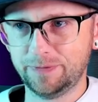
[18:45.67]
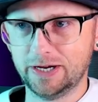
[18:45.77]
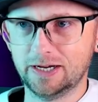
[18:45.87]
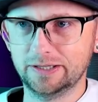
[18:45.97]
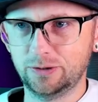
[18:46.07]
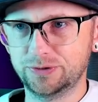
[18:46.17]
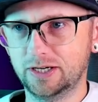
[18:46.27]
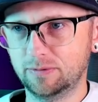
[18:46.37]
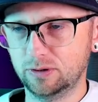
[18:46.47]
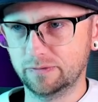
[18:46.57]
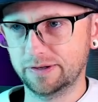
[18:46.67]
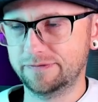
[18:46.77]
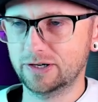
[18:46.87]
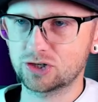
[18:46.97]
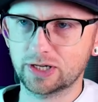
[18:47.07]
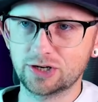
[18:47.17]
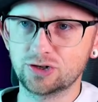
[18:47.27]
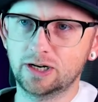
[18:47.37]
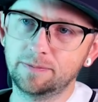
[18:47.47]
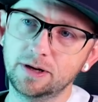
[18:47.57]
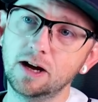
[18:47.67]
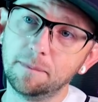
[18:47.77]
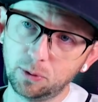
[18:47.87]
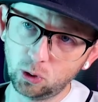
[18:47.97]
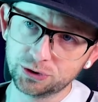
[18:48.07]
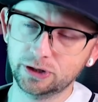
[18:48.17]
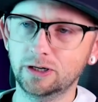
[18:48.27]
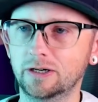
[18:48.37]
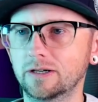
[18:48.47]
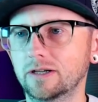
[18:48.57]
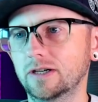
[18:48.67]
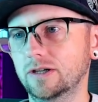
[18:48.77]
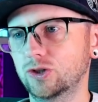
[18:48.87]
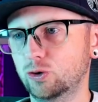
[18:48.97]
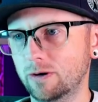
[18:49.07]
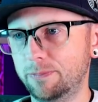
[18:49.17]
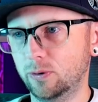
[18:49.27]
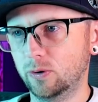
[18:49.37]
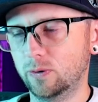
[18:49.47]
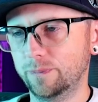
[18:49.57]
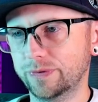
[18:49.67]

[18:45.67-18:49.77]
Little double over the finish line jump, bull turn, triple,